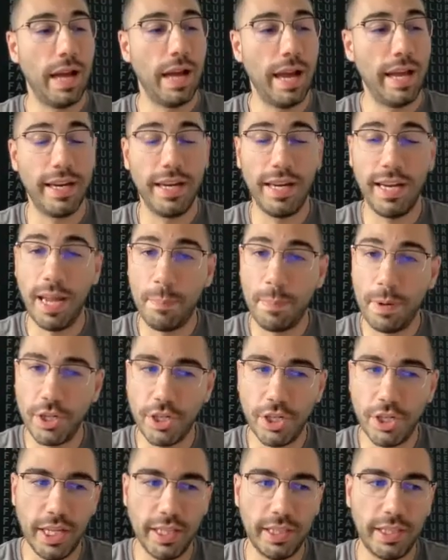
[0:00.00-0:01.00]
I really
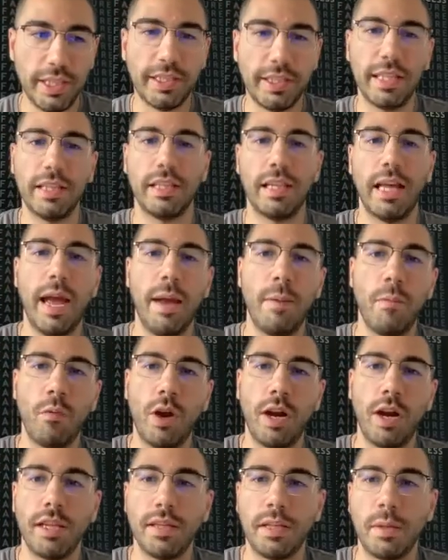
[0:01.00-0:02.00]
appreciate it. And I'm
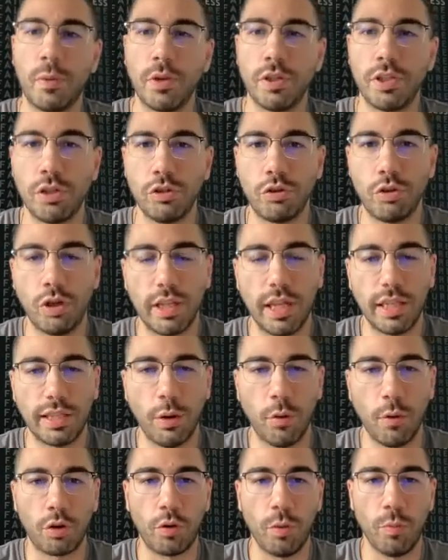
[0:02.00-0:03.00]
100% sure that
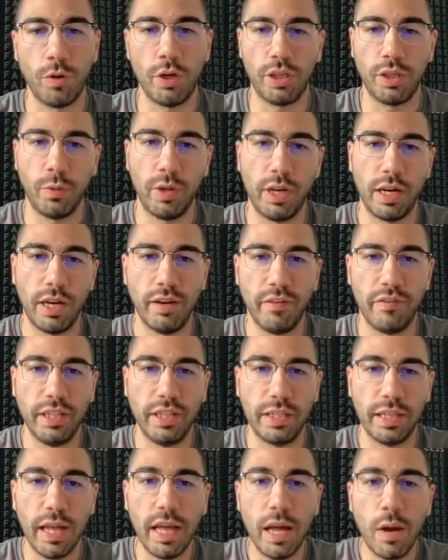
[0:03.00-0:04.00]
our community will love it.
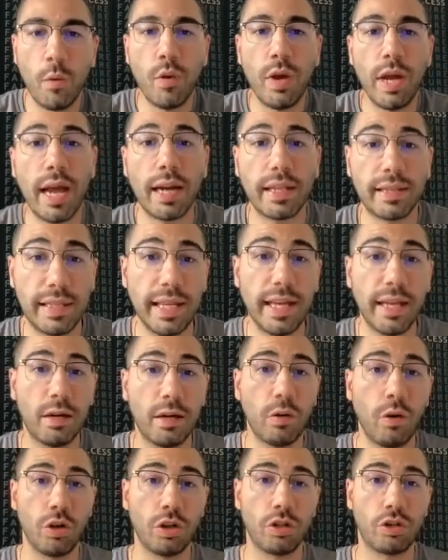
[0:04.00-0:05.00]
We are there
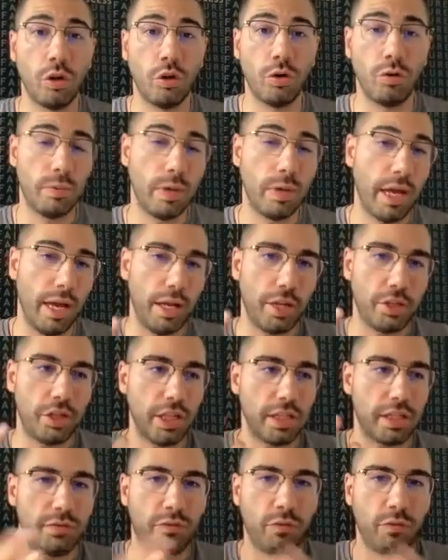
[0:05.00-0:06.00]
also,
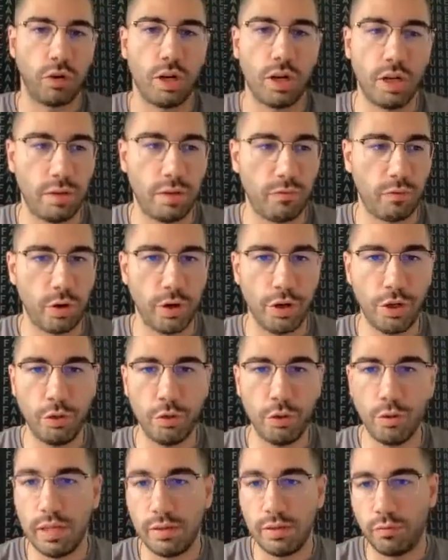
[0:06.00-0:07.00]
just for
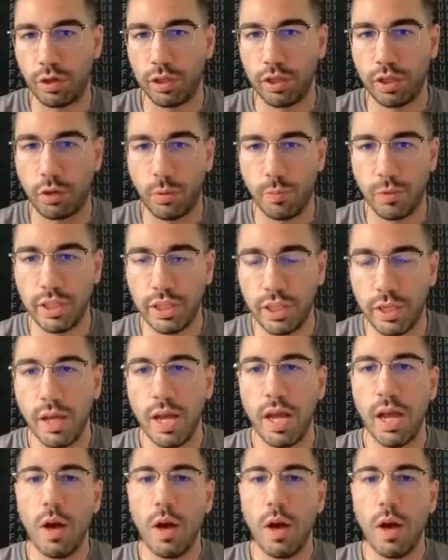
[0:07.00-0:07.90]
you and for the community.